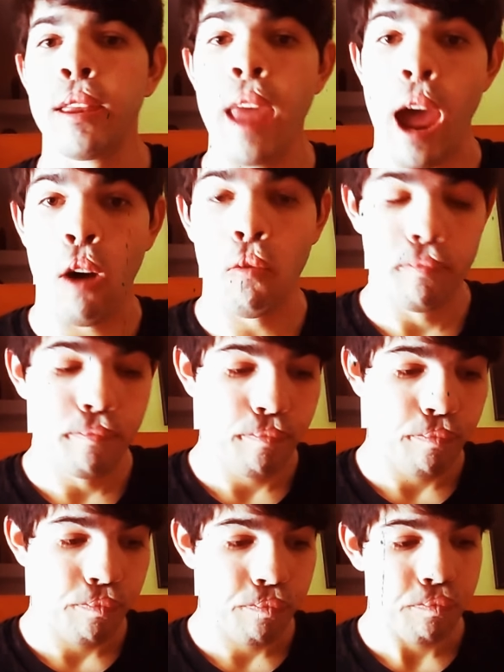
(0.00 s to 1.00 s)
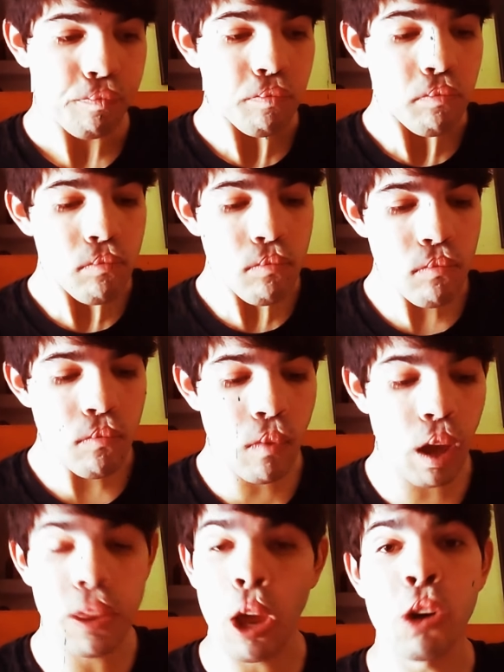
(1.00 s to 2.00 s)
Now,
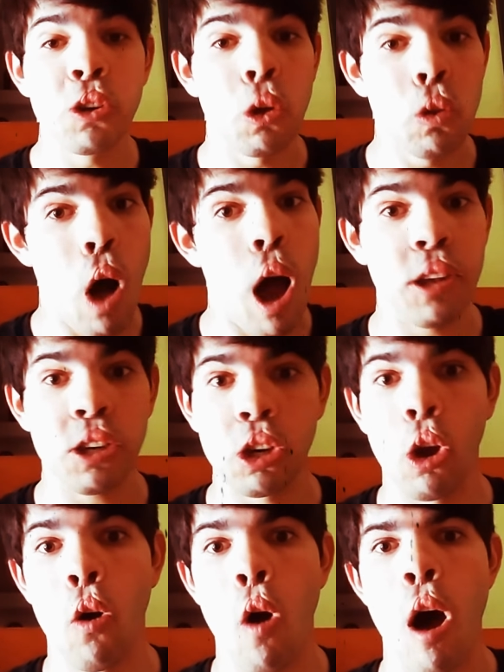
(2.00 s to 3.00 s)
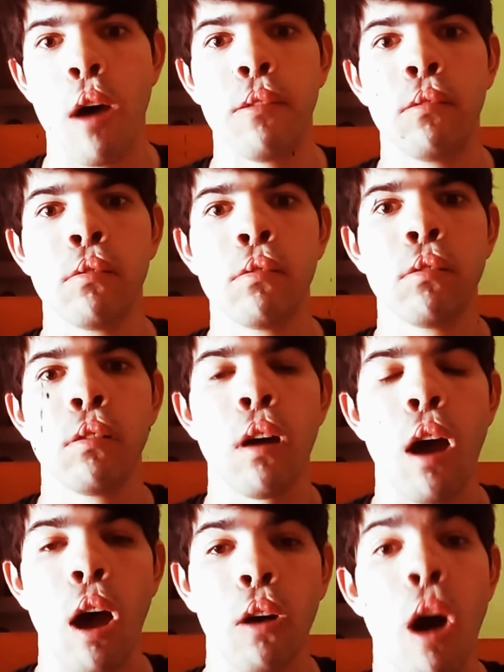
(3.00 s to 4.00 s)
there's a lot to go on.
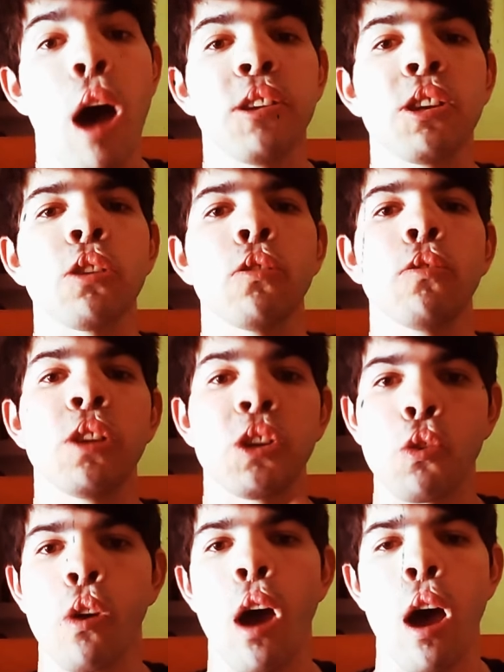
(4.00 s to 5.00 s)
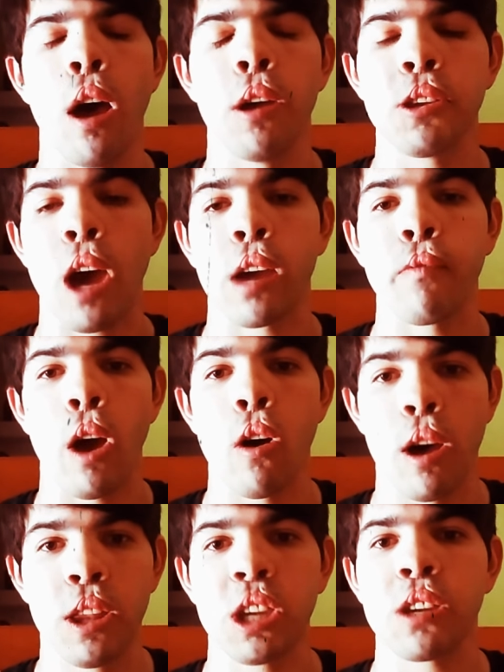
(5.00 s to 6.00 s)
A lot to talk about
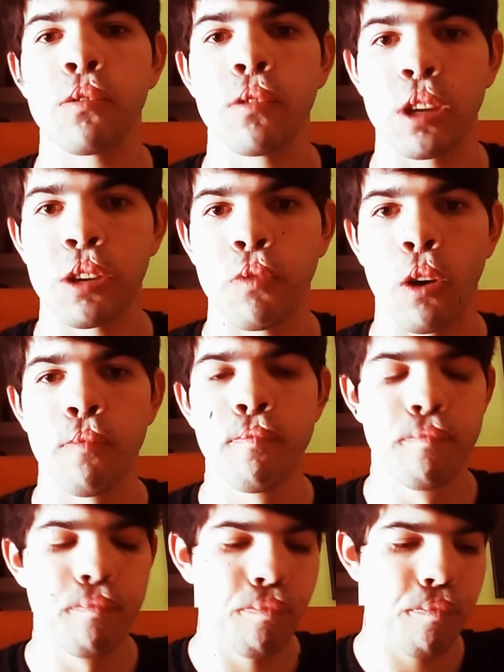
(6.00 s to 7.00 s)
on this film.